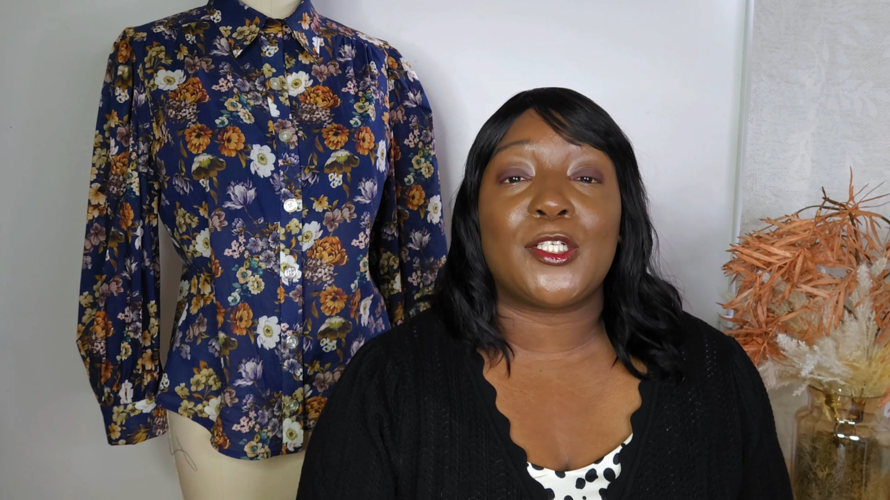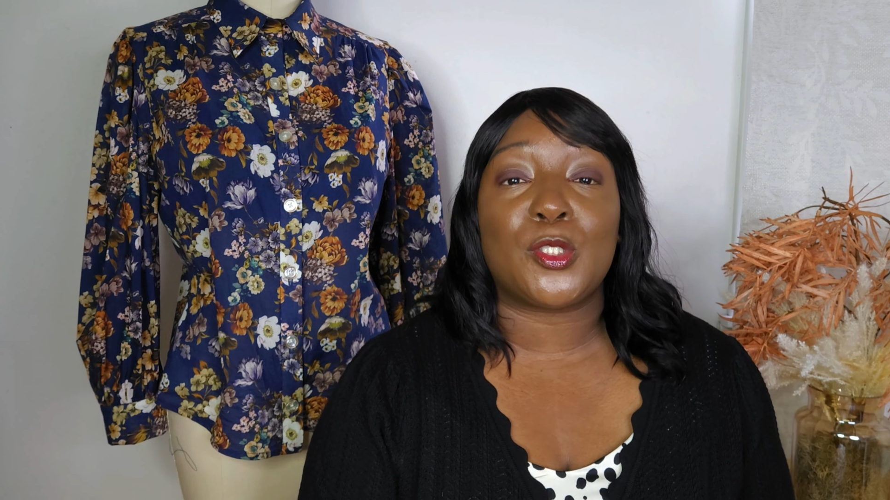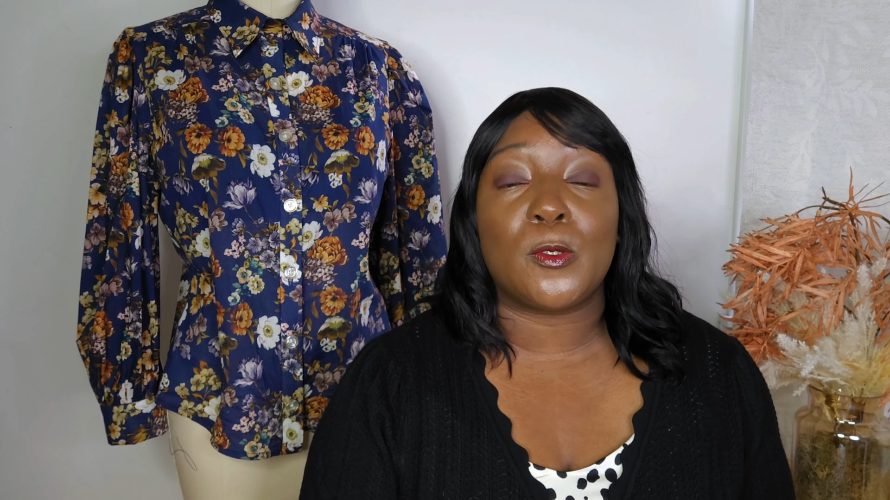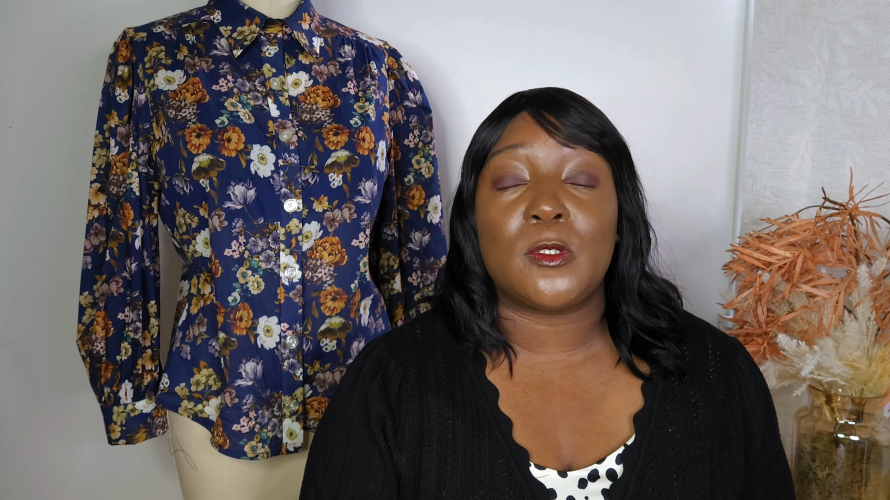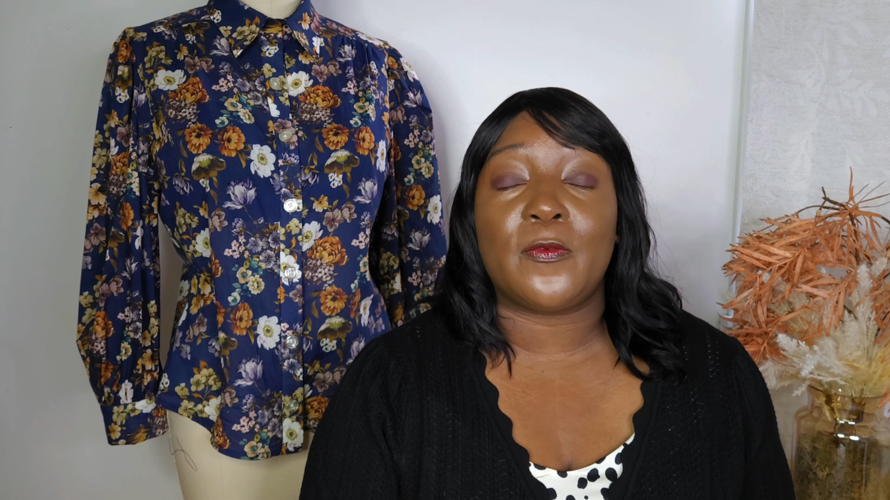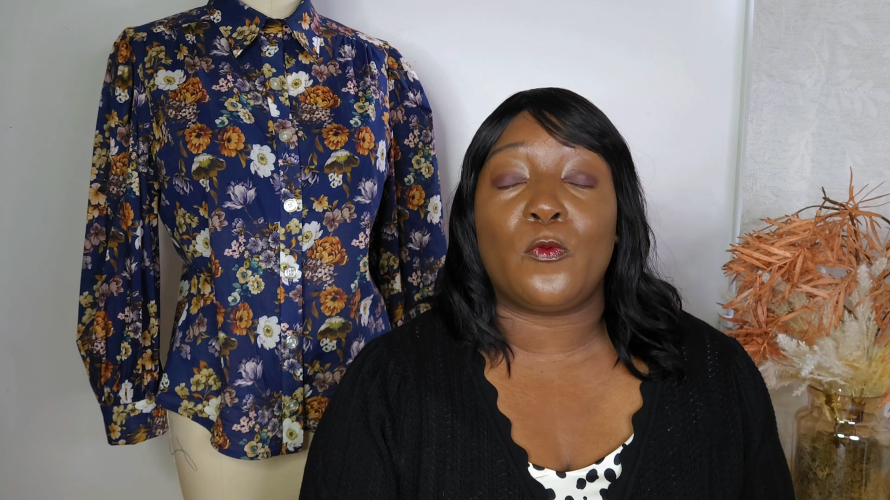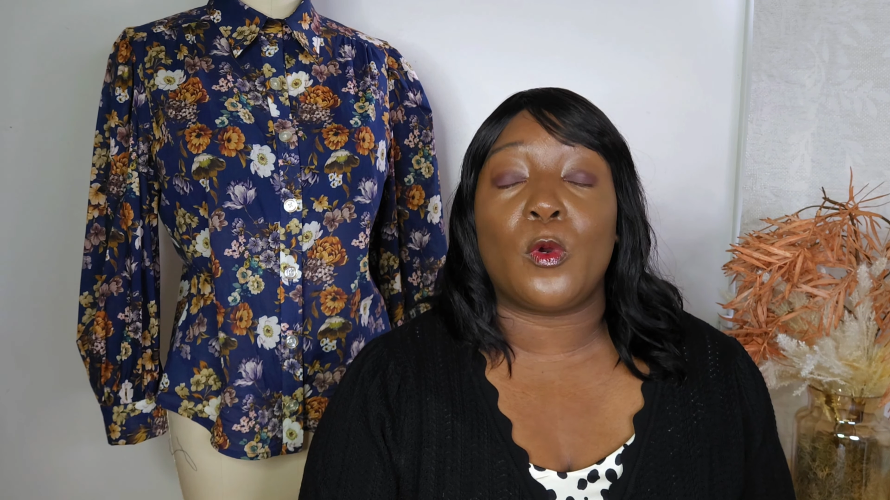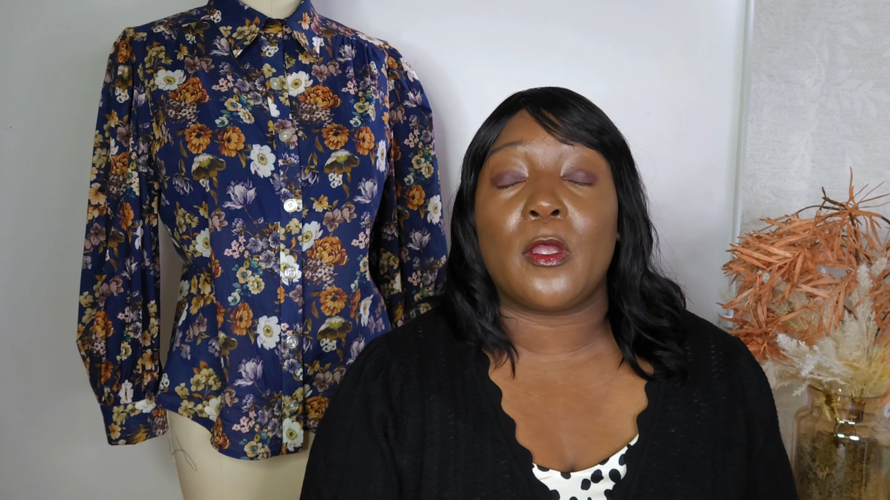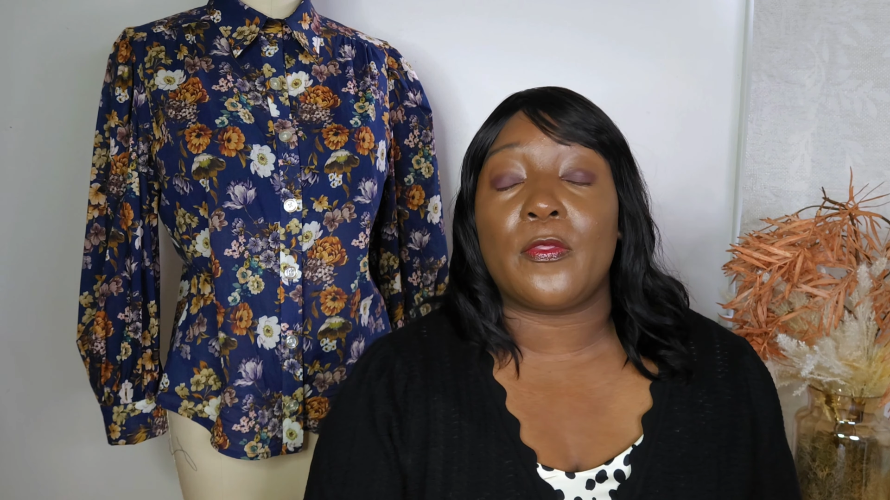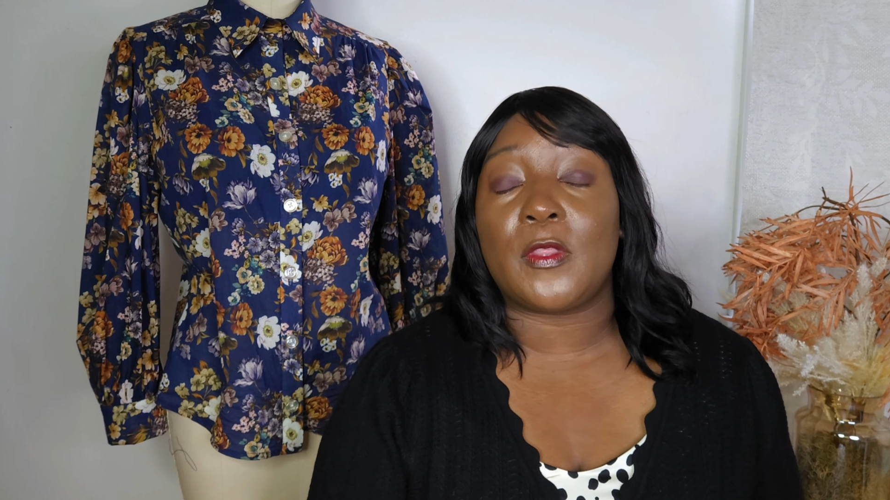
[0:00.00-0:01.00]
I chose
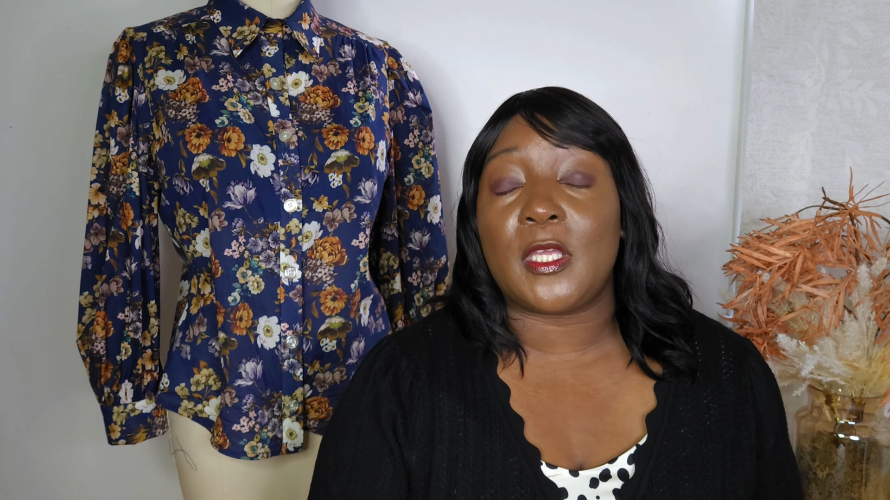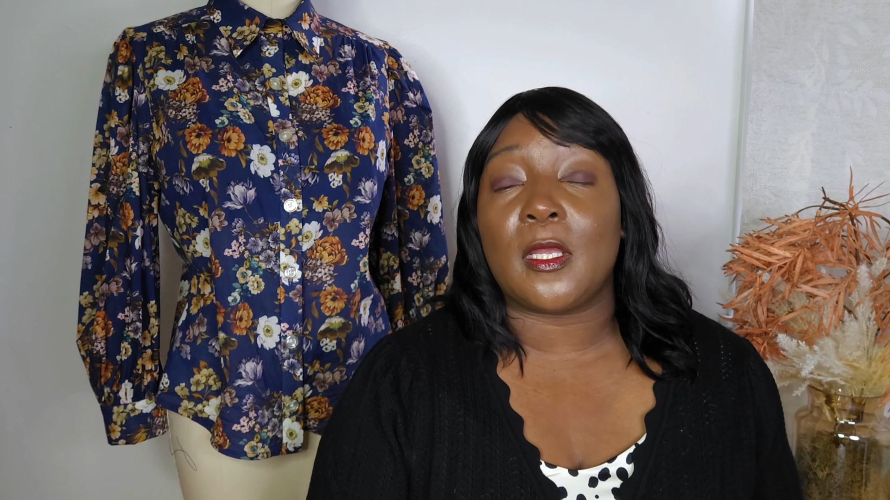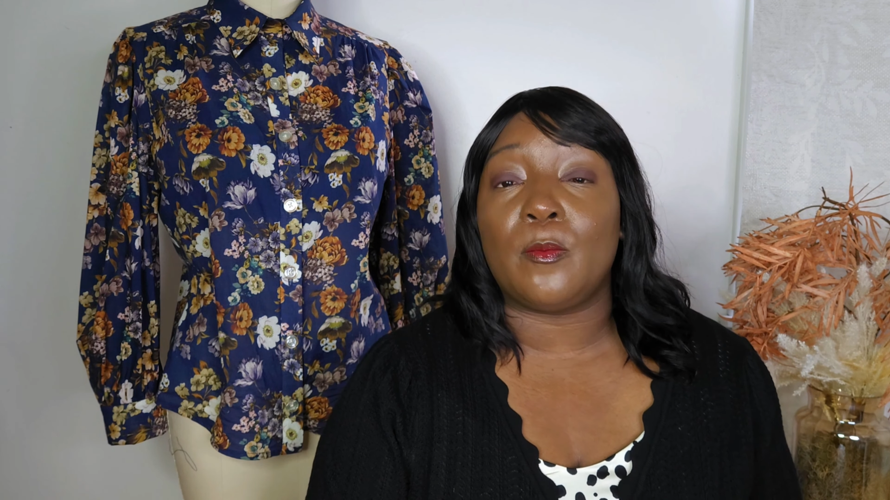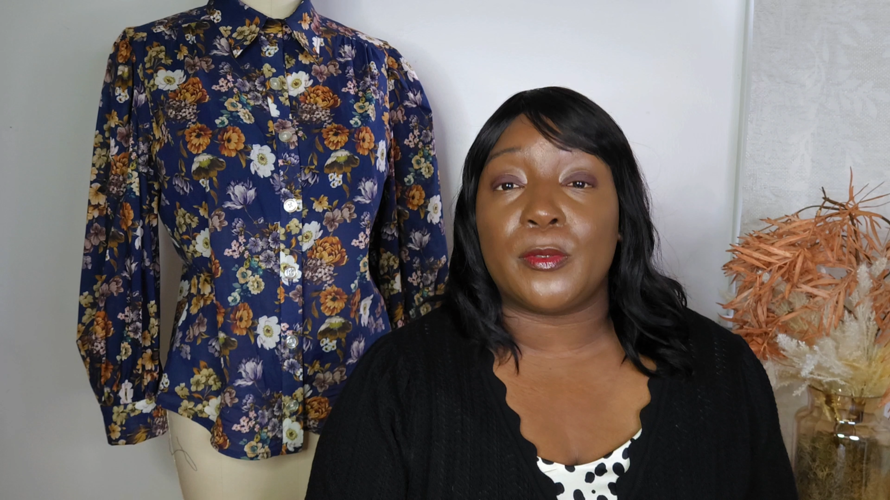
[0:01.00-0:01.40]
for the